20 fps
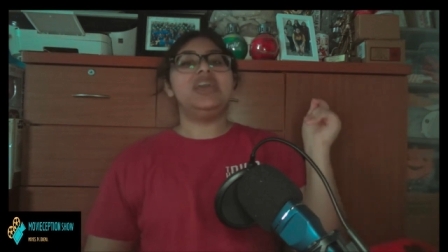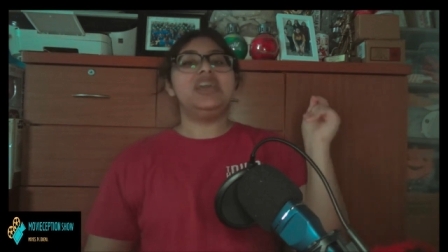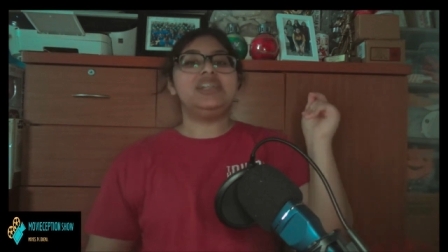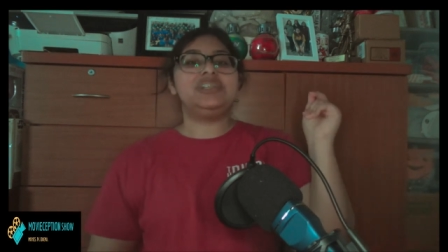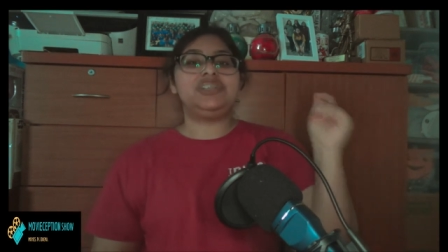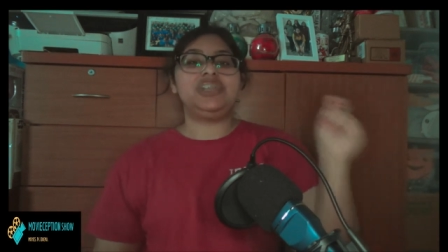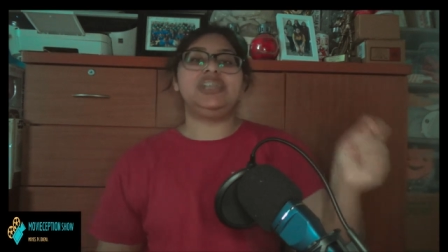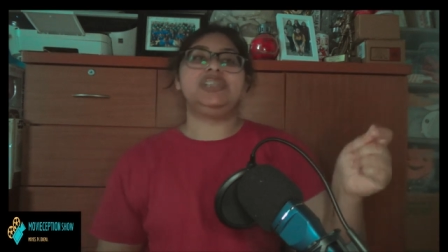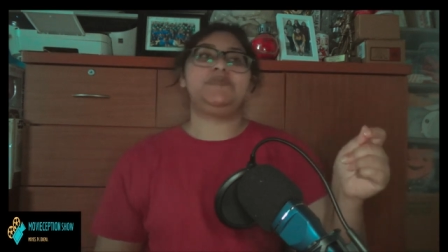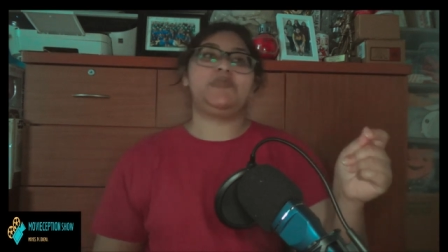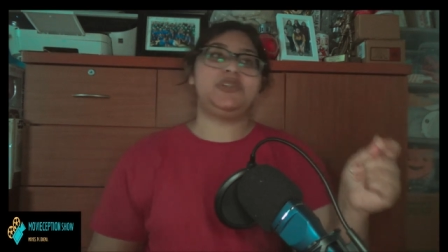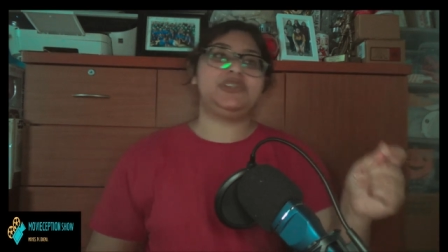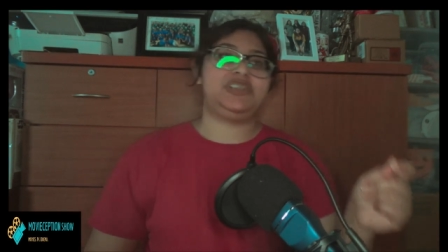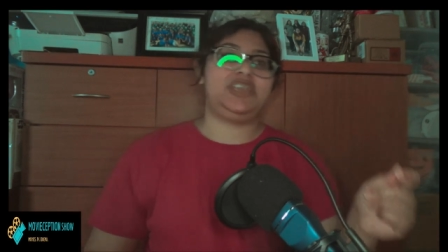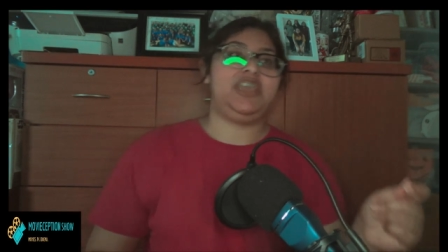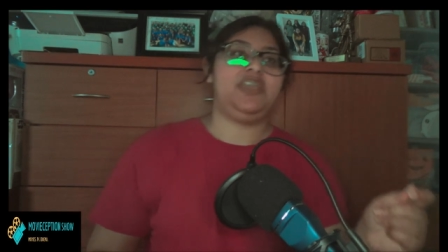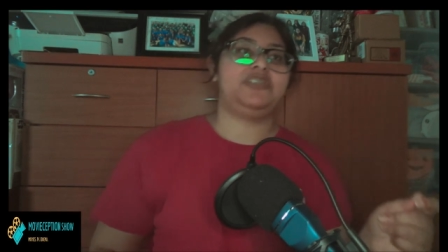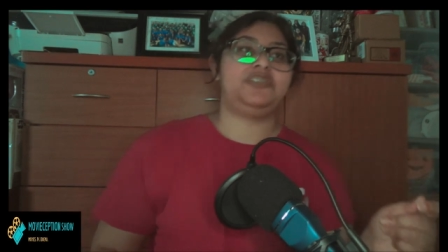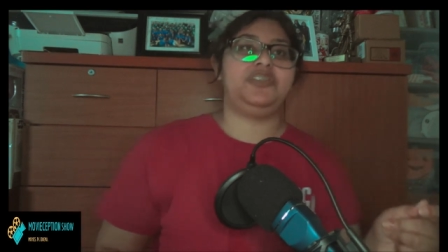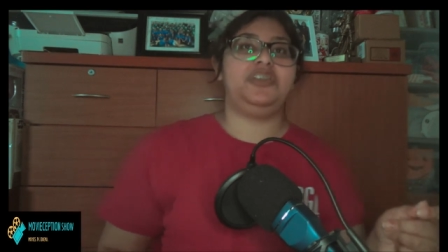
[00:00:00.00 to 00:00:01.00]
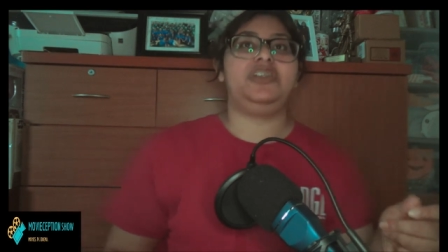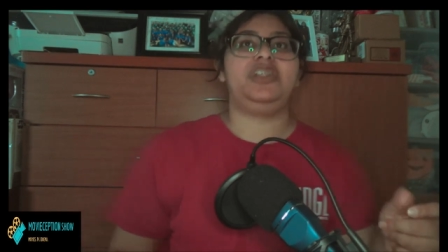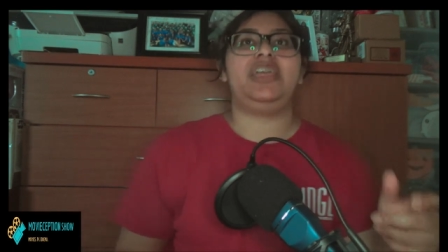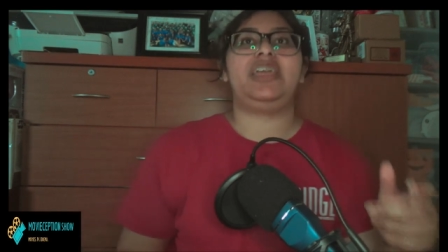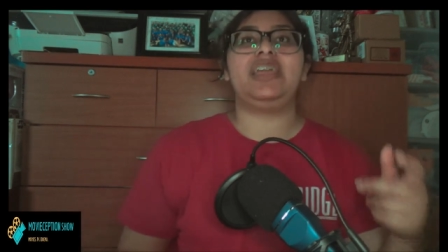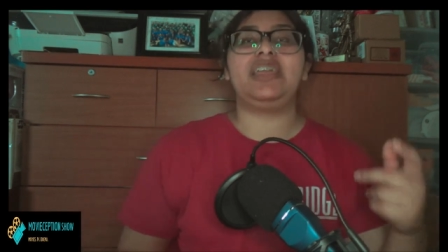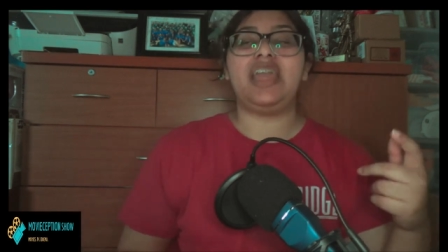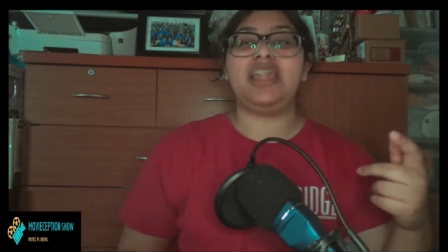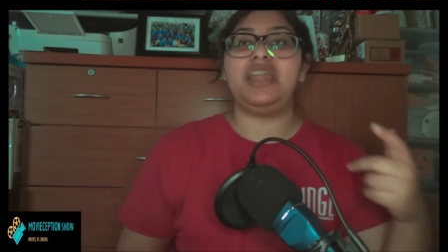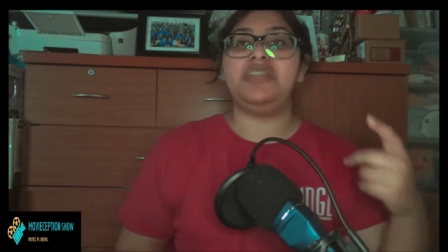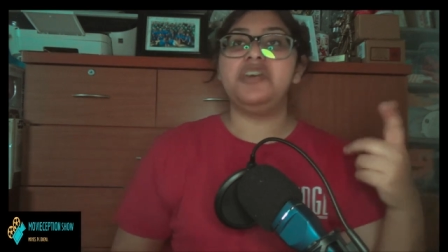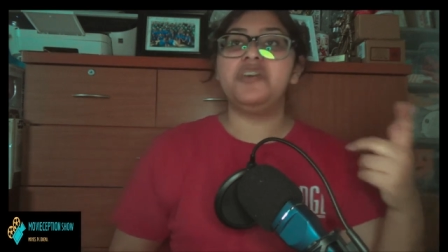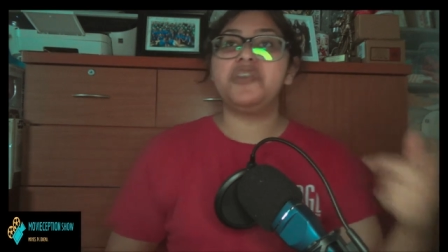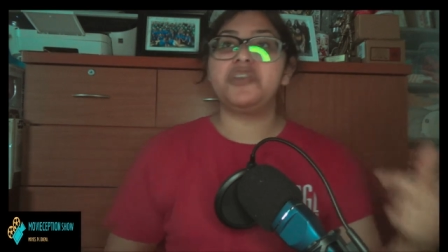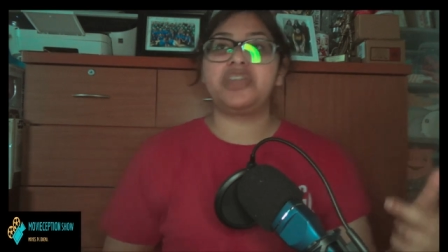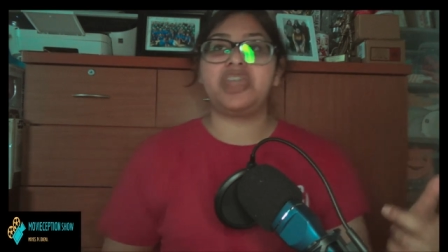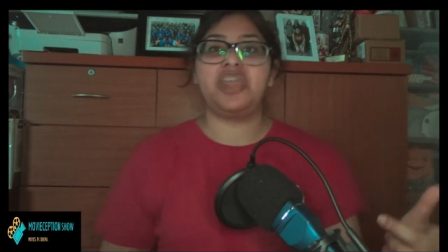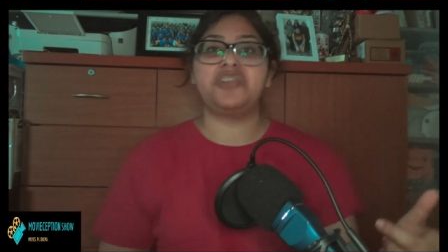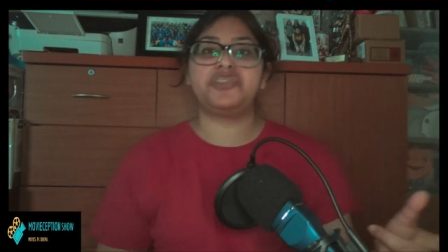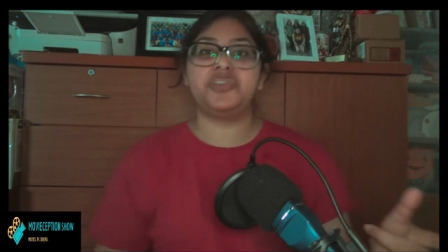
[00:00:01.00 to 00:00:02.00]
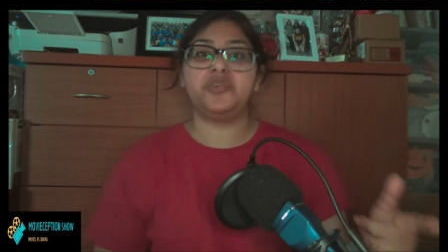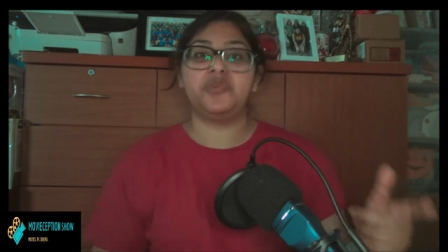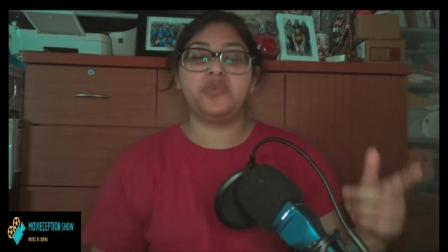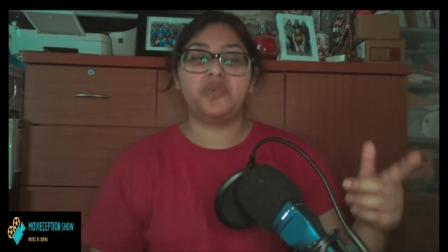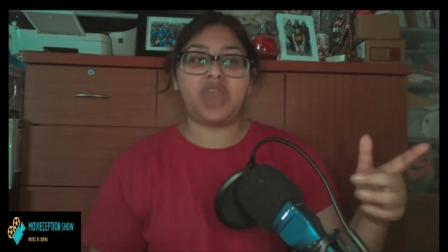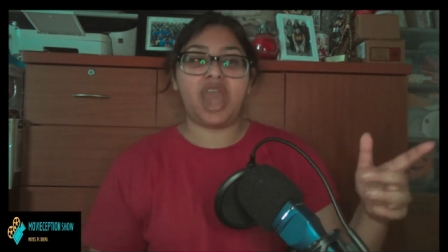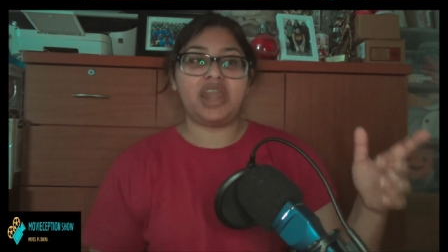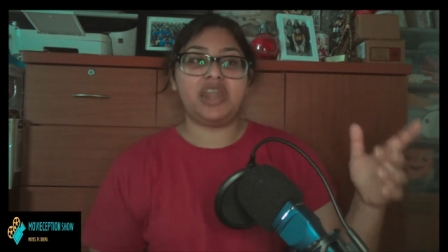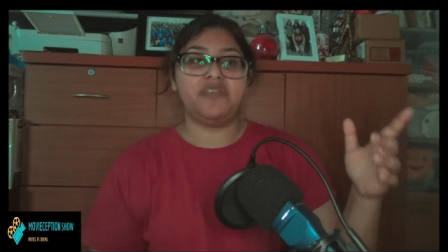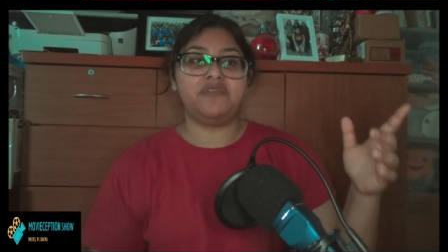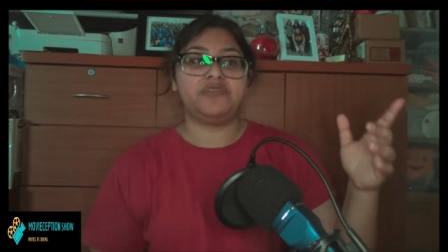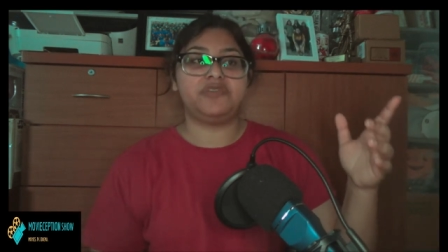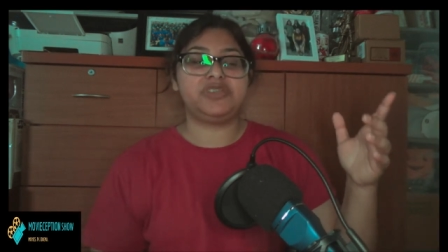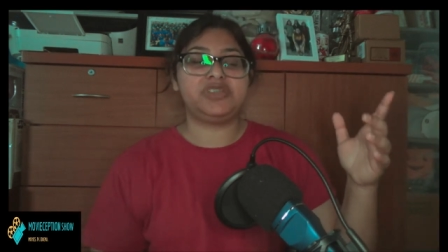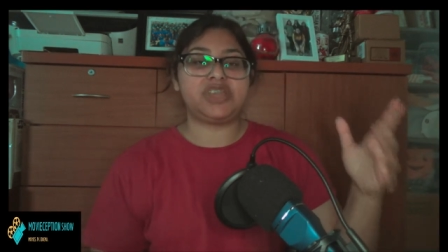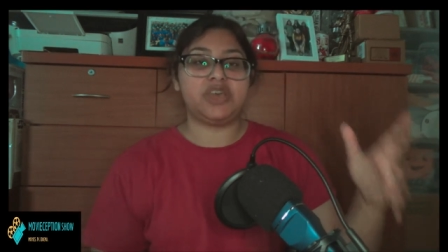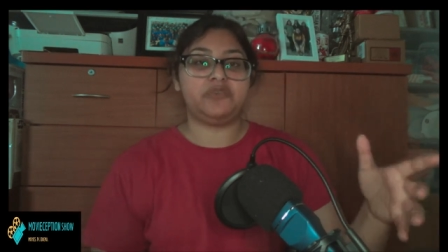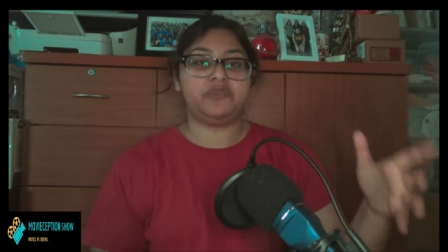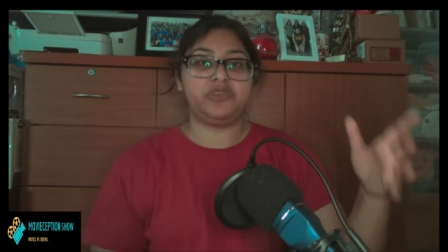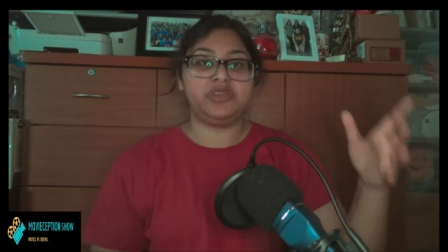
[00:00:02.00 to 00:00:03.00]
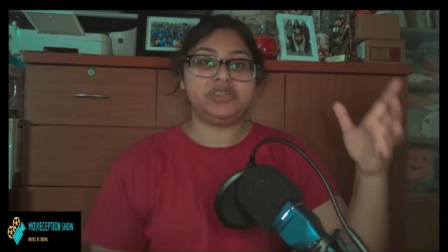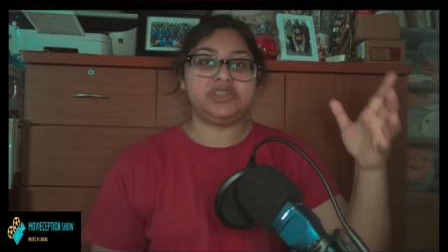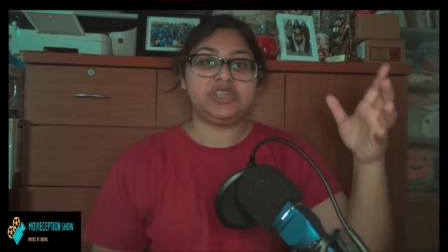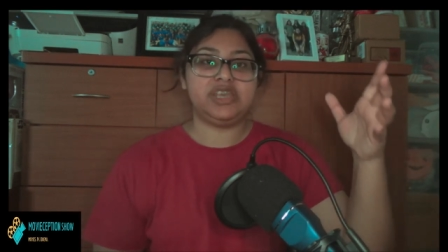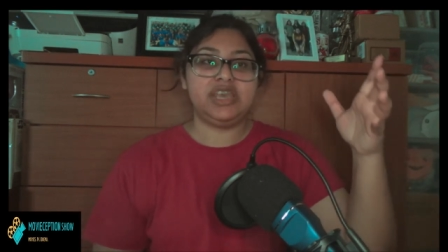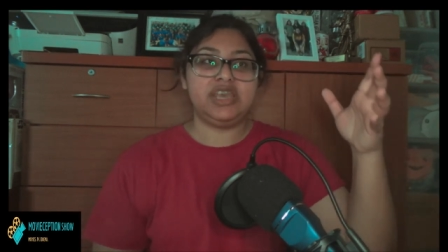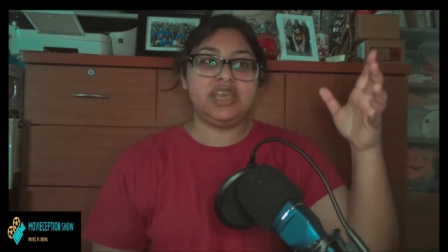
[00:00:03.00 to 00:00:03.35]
Jean Smart's character. Like, again, another character who kind of suffers